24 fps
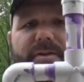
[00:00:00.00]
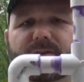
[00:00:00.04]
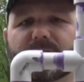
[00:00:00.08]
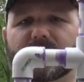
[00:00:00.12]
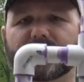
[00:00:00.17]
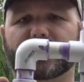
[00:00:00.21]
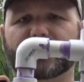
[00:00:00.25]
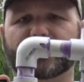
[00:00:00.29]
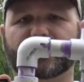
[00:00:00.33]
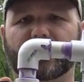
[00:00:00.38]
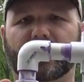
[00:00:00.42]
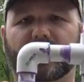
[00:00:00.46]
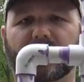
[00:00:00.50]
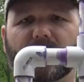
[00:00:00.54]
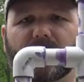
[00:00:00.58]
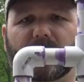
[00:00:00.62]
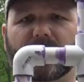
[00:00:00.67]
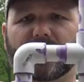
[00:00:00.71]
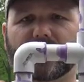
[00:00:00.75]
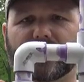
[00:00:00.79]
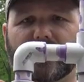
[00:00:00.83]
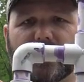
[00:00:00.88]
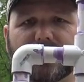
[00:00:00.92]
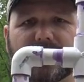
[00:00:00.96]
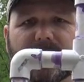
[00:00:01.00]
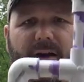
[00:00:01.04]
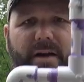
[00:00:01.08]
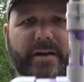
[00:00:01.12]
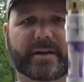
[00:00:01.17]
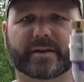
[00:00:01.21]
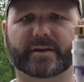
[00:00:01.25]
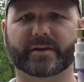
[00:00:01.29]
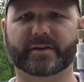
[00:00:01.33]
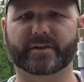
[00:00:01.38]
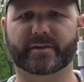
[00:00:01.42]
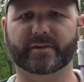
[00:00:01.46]
to control the water. I'm not
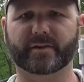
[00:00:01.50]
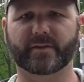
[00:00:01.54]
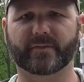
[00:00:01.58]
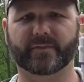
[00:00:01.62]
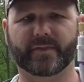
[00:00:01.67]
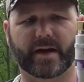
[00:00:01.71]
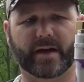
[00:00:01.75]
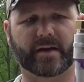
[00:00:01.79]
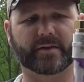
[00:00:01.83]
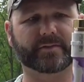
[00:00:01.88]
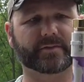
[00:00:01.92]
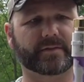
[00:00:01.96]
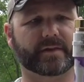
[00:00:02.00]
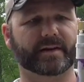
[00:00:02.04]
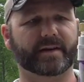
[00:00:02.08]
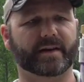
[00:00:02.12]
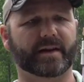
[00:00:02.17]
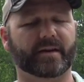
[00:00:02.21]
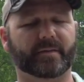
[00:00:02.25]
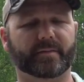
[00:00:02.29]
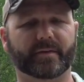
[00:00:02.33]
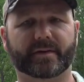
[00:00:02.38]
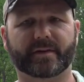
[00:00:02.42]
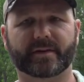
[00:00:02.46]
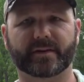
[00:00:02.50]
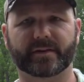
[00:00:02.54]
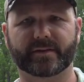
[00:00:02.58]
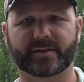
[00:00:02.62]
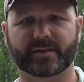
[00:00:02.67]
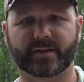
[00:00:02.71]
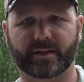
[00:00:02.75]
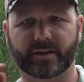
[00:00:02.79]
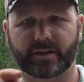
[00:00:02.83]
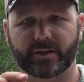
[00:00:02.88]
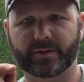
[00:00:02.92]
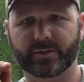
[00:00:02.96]
going to turn the valves right now because
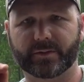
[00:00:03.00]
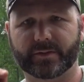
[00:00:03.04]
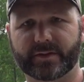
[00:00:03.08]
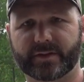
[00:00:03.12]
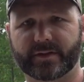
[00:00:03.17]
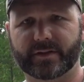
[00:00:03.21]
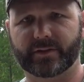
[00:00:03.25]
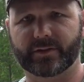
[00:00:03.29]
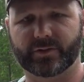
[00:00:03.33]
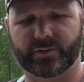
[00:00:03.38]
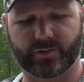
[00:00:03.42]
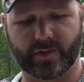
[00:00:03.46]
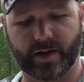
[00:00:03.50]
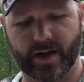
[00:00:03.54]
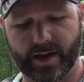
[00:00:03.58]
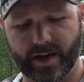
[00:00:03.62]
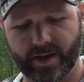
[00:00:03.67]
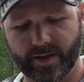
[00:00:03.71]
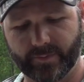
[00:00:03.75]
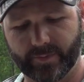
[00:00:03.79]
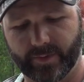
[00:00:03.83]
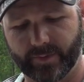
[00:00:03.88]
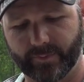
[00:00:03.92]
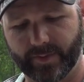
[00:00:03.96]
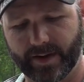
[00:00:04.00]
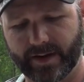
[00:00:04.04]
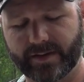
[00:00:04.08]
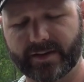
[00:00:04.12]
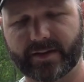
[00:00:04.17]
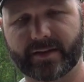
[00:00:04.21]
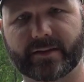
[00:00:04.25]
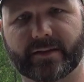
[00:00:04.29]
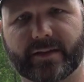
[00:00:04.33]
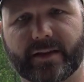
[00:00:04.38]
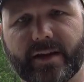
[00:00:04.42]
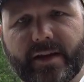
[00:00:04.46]
the glue is still drying, but
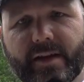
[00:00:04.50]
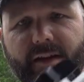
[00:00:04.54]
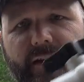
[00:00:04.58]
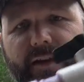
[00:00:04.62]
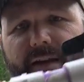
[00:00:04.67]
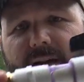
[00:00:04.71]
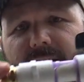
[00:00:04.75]
basically